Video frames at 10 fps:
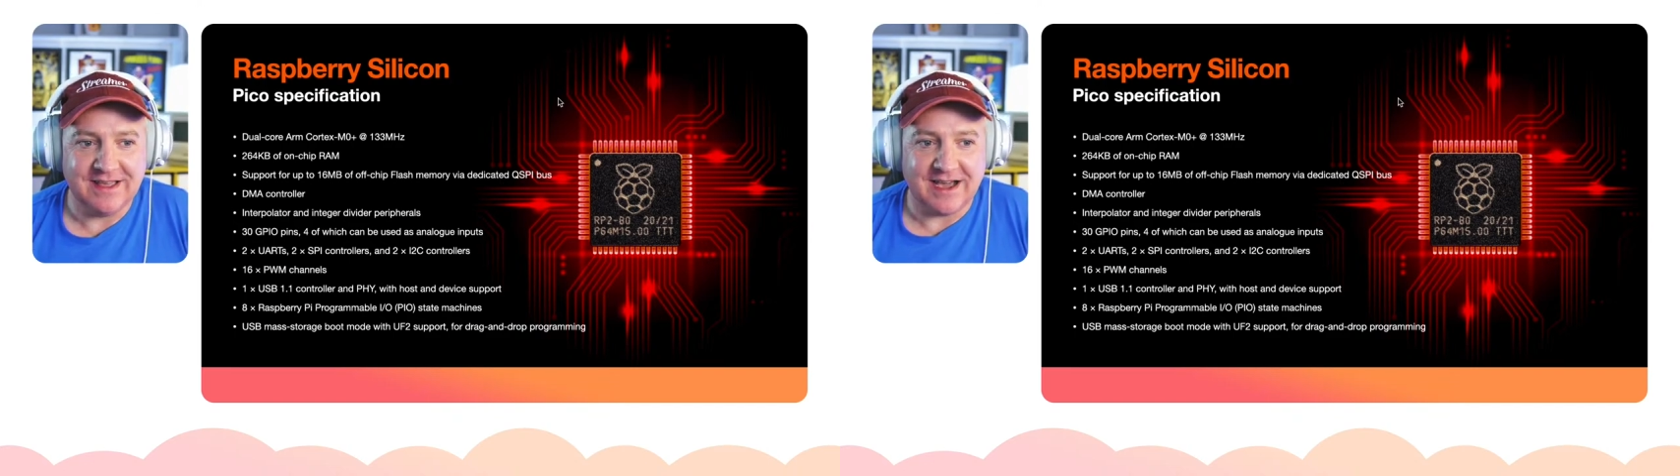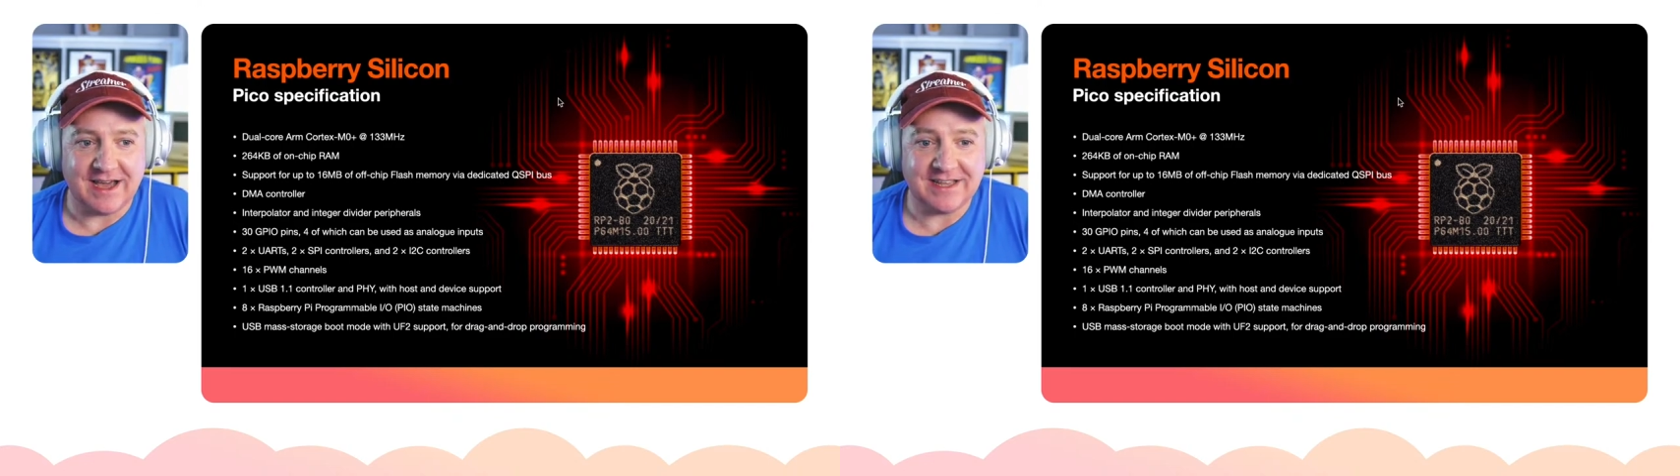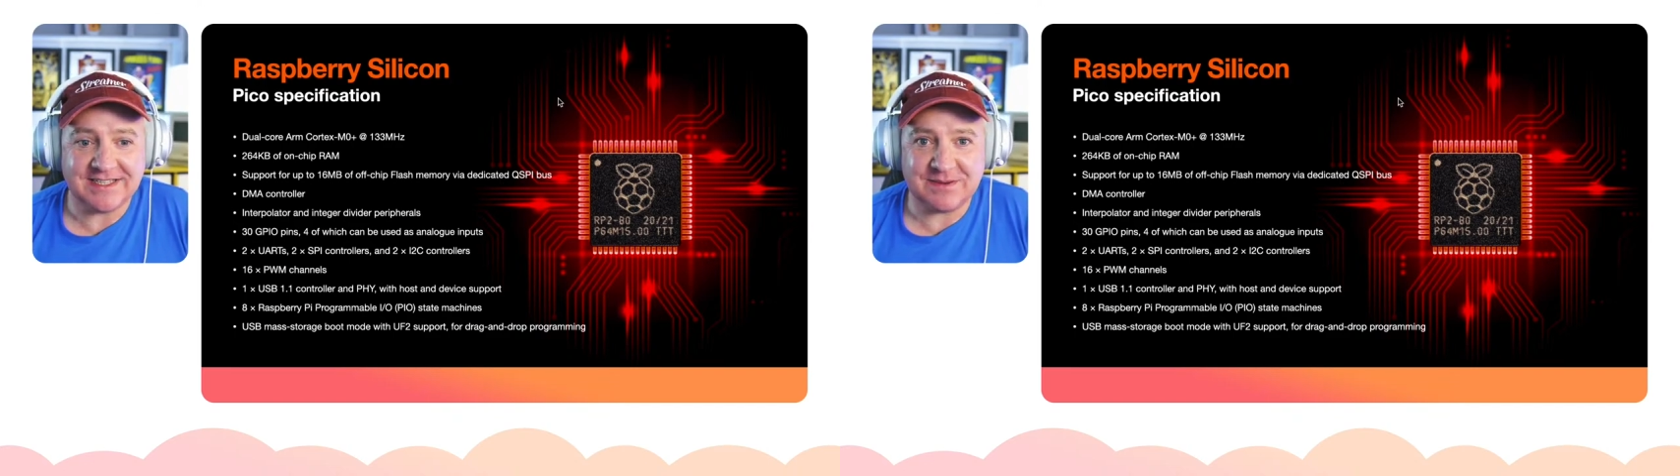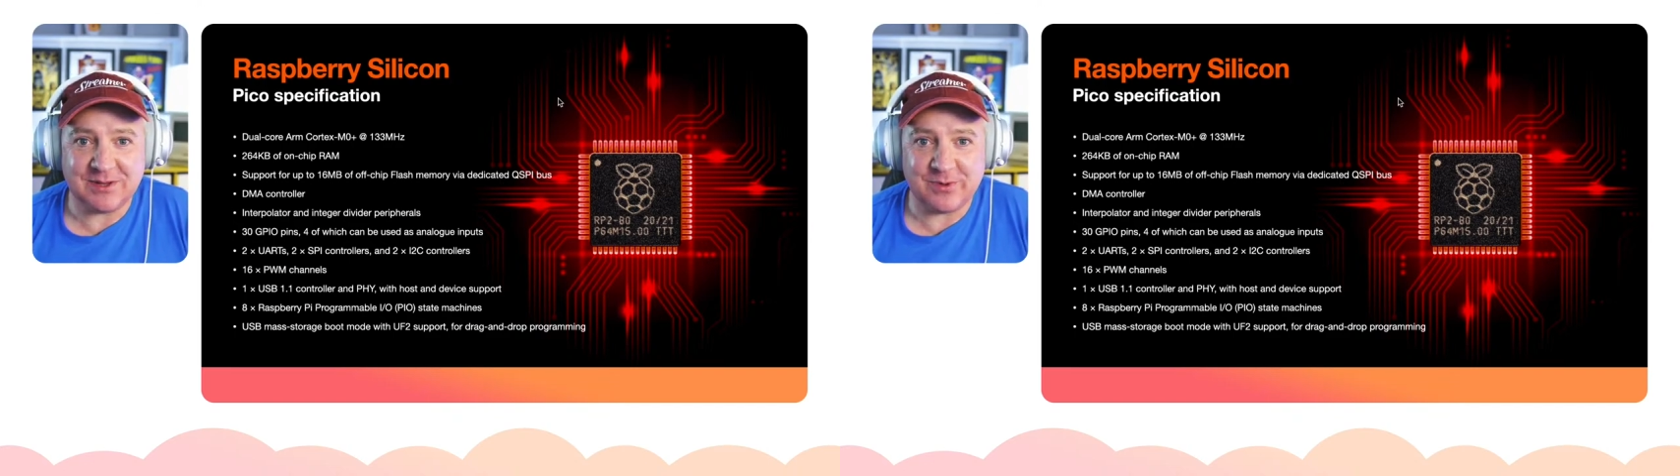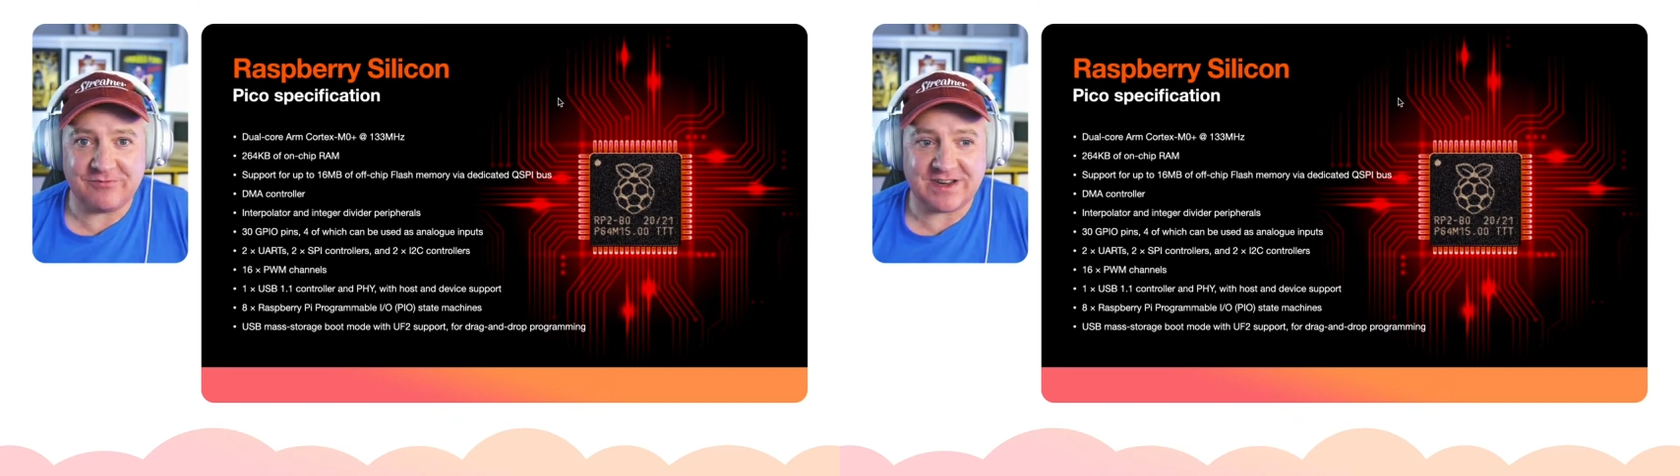And it's similar
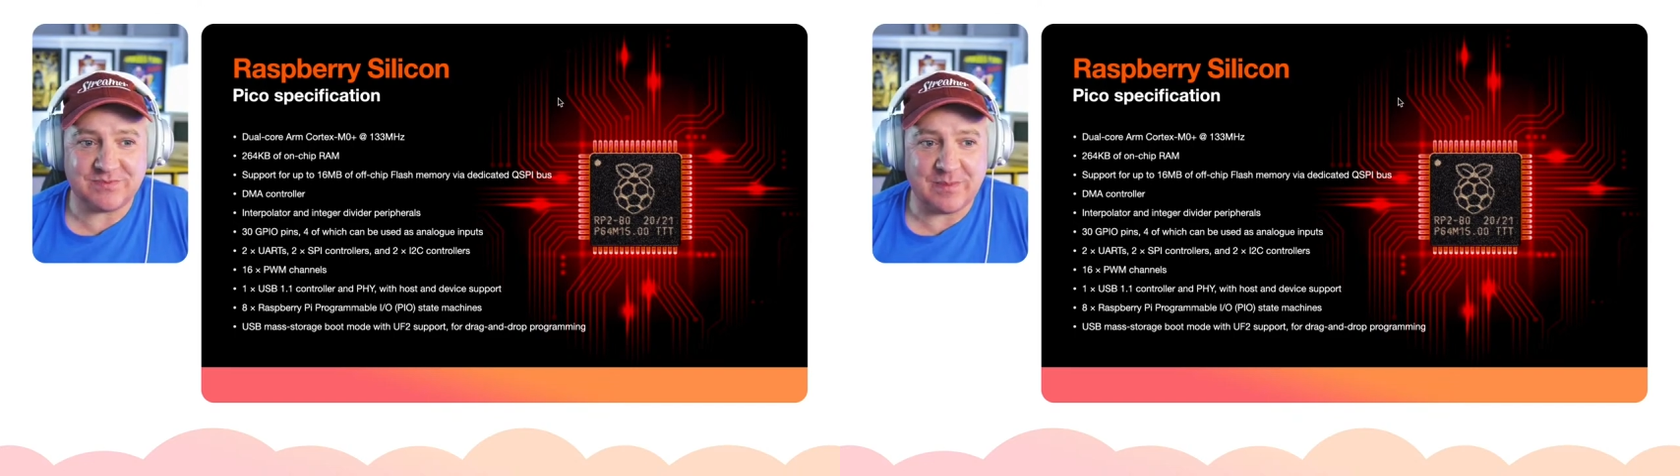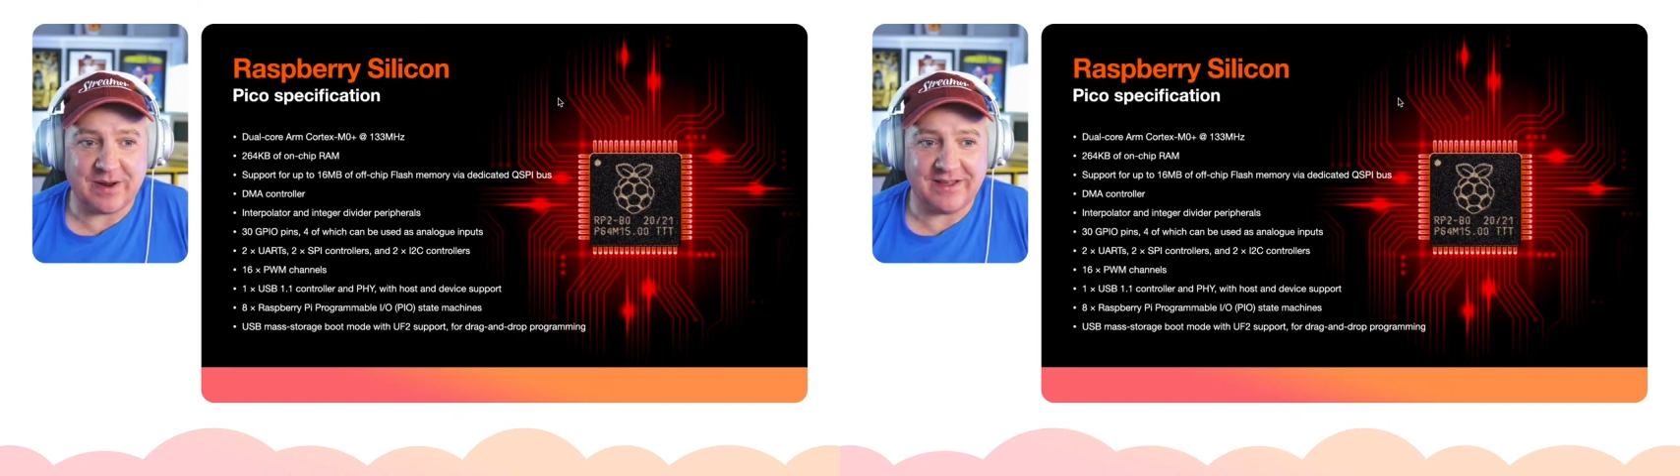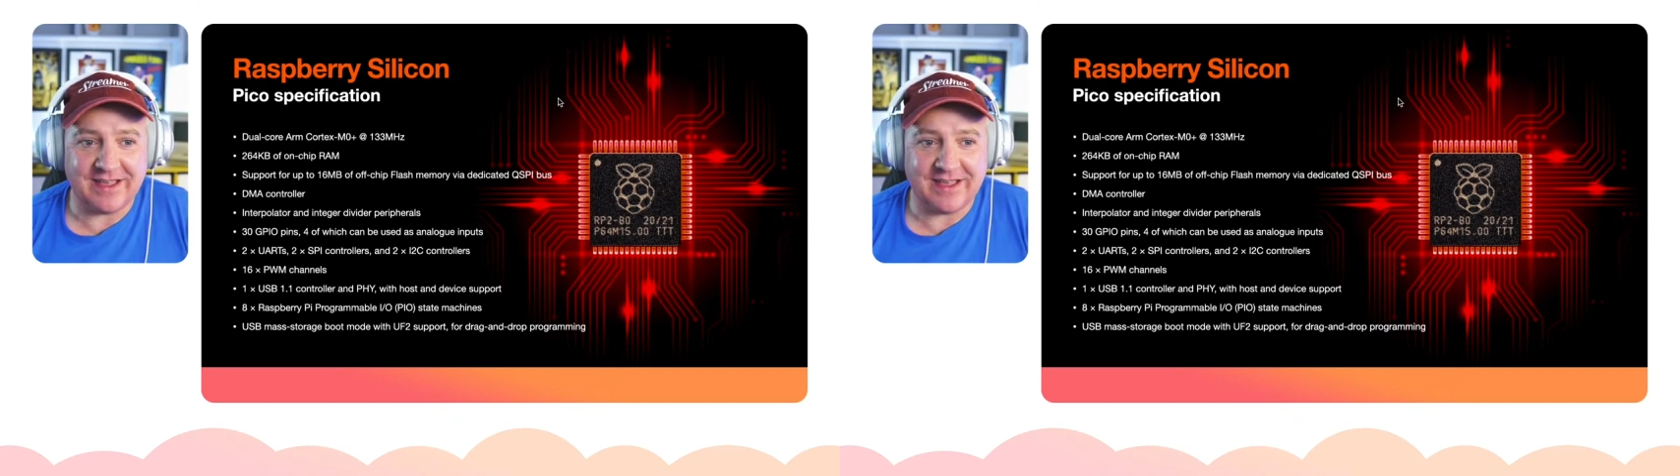with Raspberry Pi.